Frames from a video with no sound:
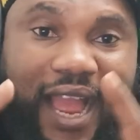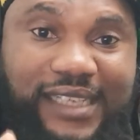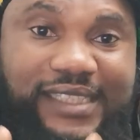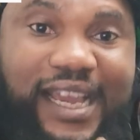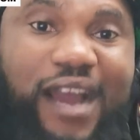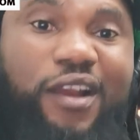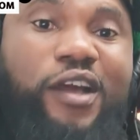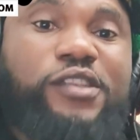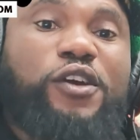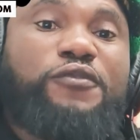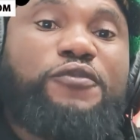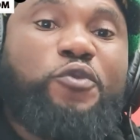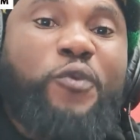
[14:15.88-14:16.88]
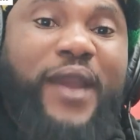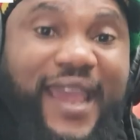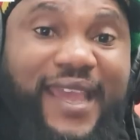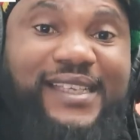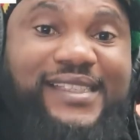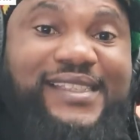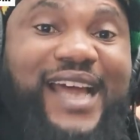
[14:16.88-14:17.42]
And there are a lot of
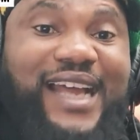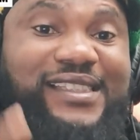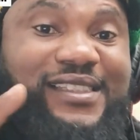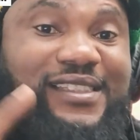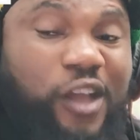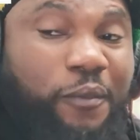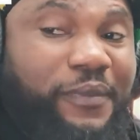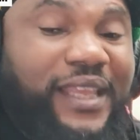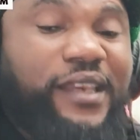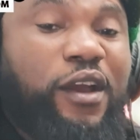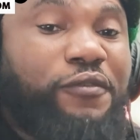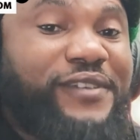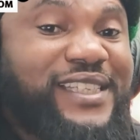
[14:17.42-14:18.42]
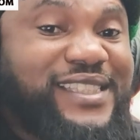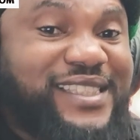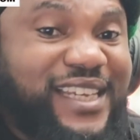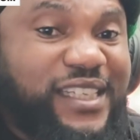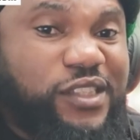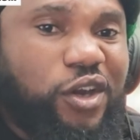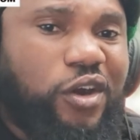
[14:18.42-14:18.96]
ways that something of this
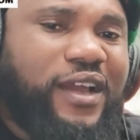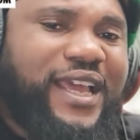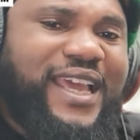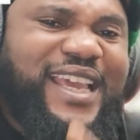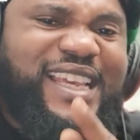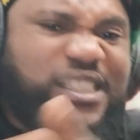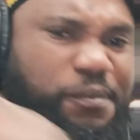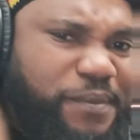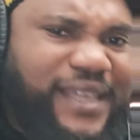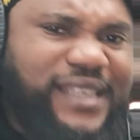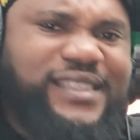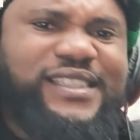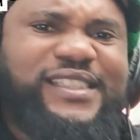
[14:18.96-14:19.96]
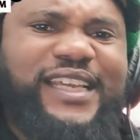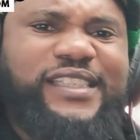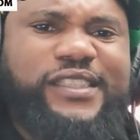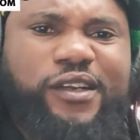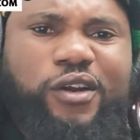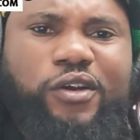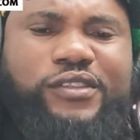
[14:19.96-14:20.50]
nature is being
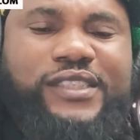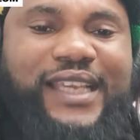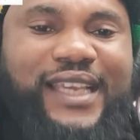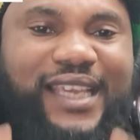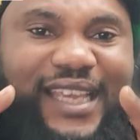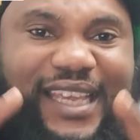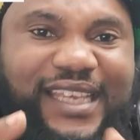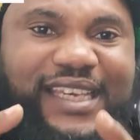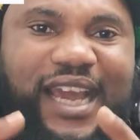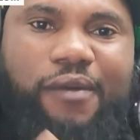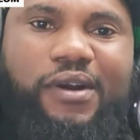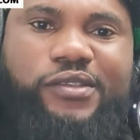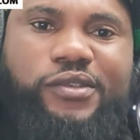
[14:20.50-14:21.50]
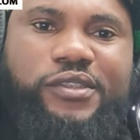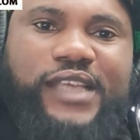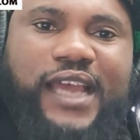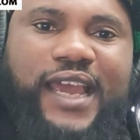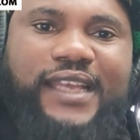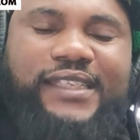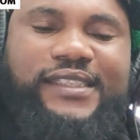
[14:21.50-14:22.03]
dangerous in our
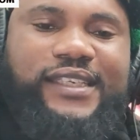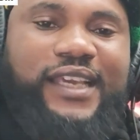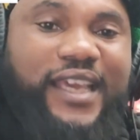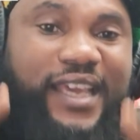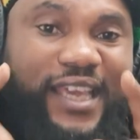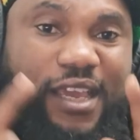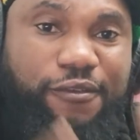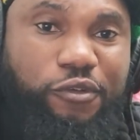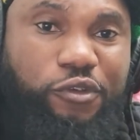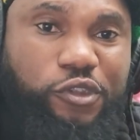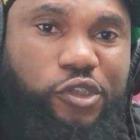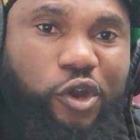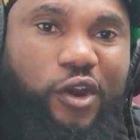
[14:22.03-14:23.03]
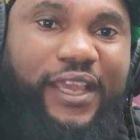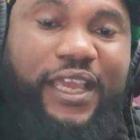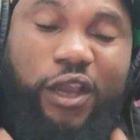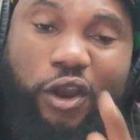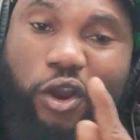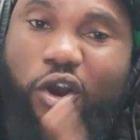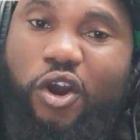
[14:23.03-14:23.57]
society, even toy
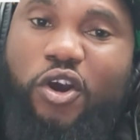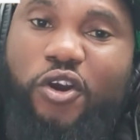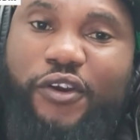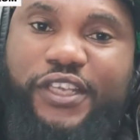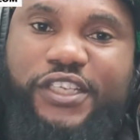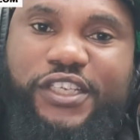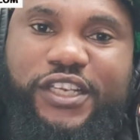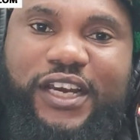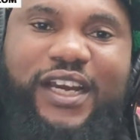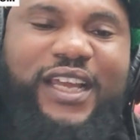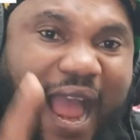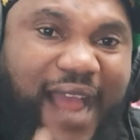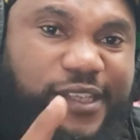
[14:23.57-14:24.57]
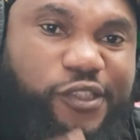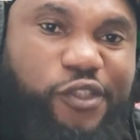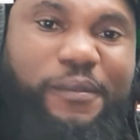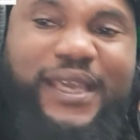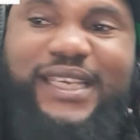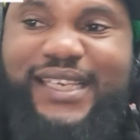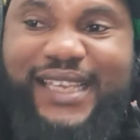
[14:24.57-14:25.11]
or original.
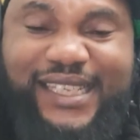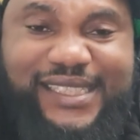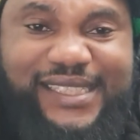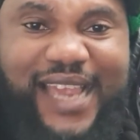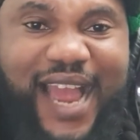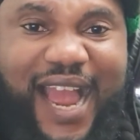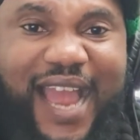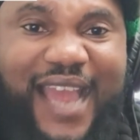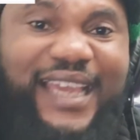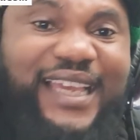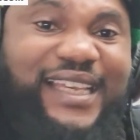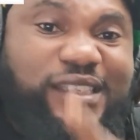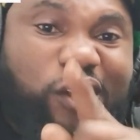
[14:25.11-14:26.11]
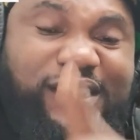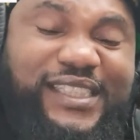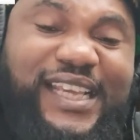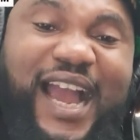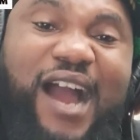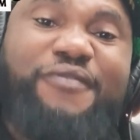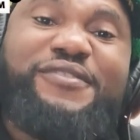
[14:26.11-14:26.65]
Assuming this guy, he
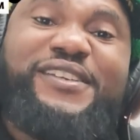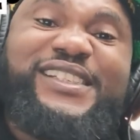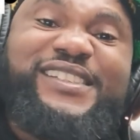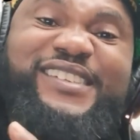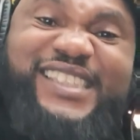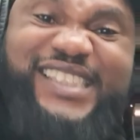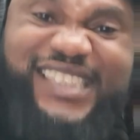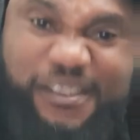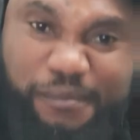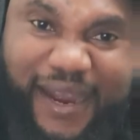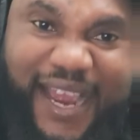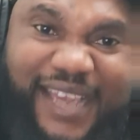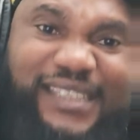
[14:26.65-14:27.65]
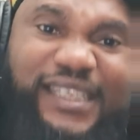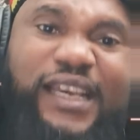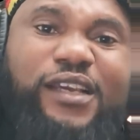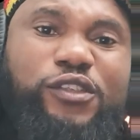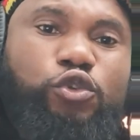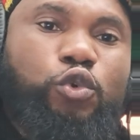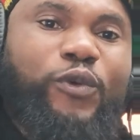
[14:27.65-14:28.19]
doesn't have the rigid mind
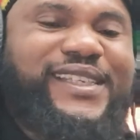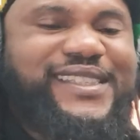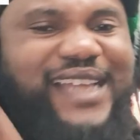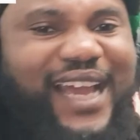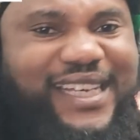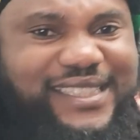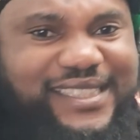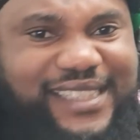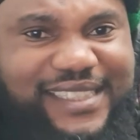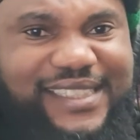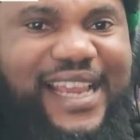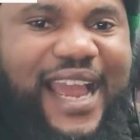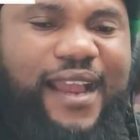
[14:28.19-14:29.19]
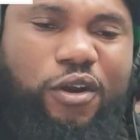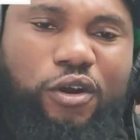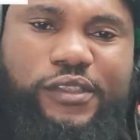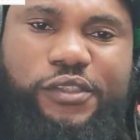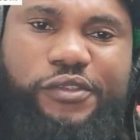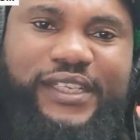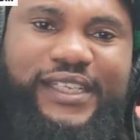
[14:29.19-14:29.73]
to withstand this guy
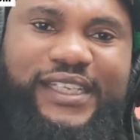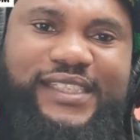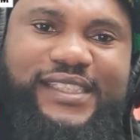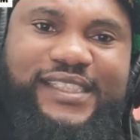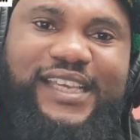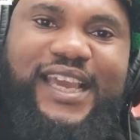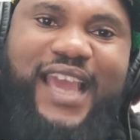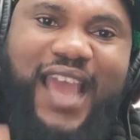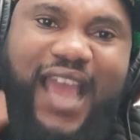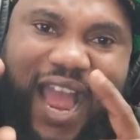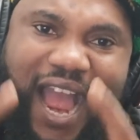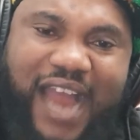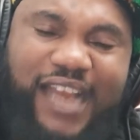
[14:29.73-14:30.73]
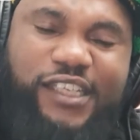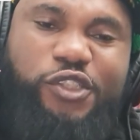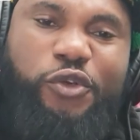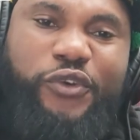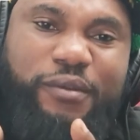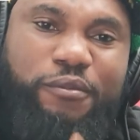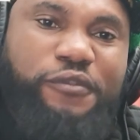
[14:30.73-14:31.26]
called Trinity, and
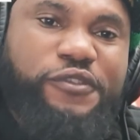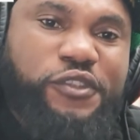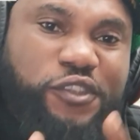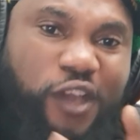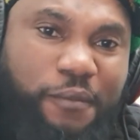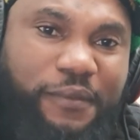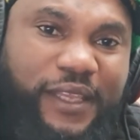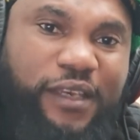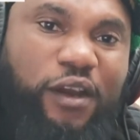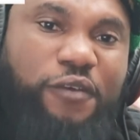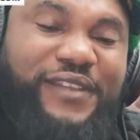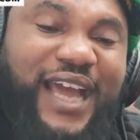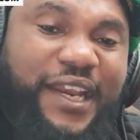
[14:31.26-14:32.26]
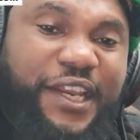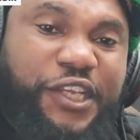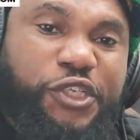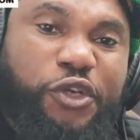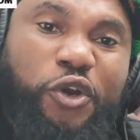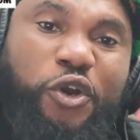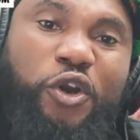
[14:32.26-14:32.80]
you remove something of that
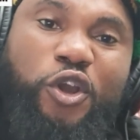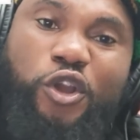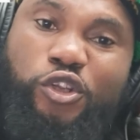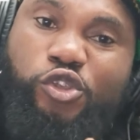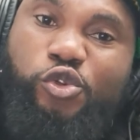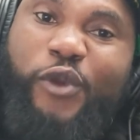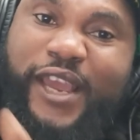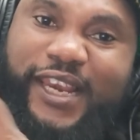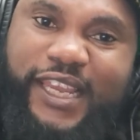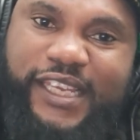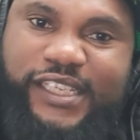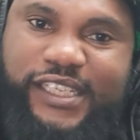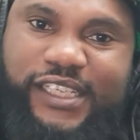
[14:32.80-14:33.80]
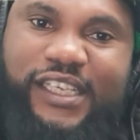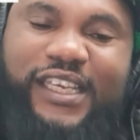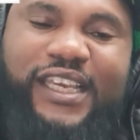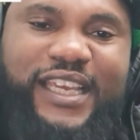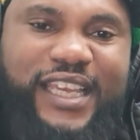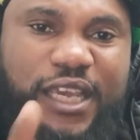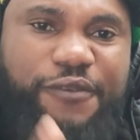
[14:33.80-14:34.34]
nature to a lady,
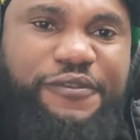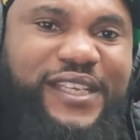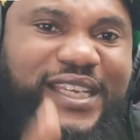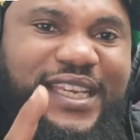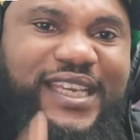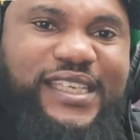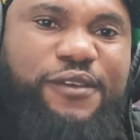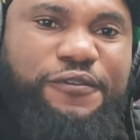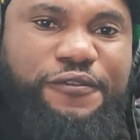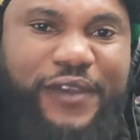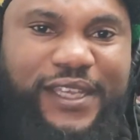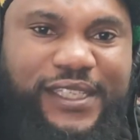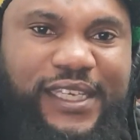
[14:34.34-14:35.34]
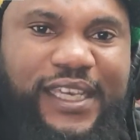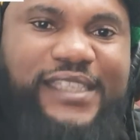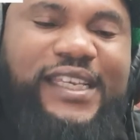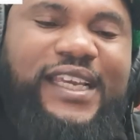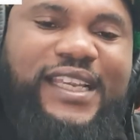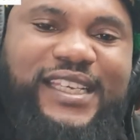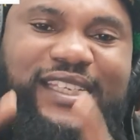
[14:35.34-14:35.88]
if the lady fainted,
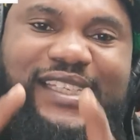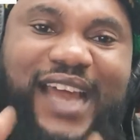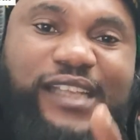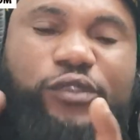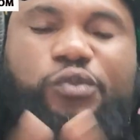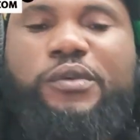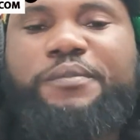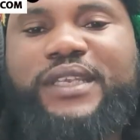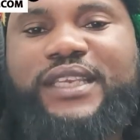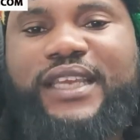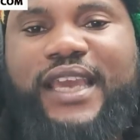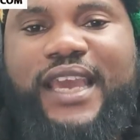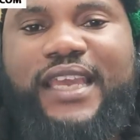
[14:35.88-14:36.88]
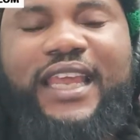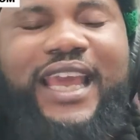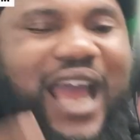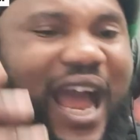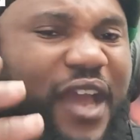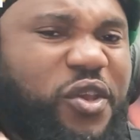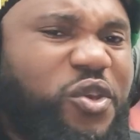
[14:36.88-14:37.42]
that will be the end,
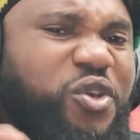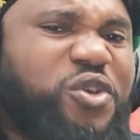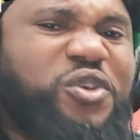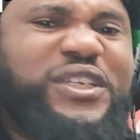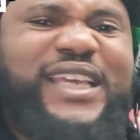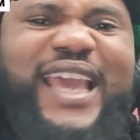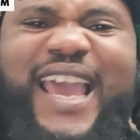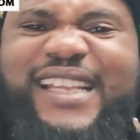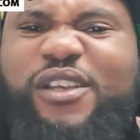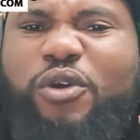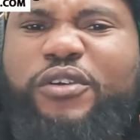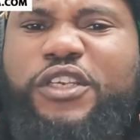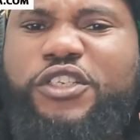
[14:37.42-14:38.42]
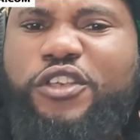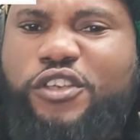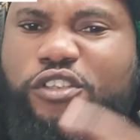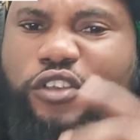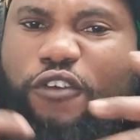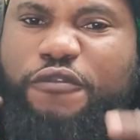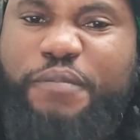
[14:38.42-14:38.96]
and you don't know the health
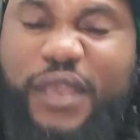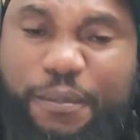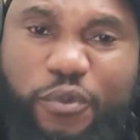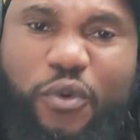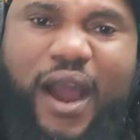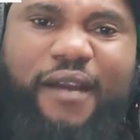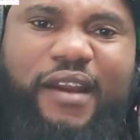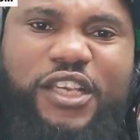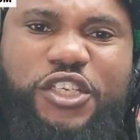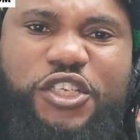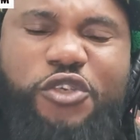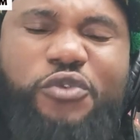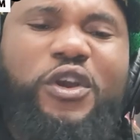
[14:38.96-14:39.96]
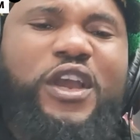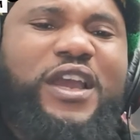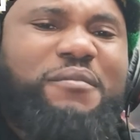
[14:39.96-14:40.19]
conditions of people around you.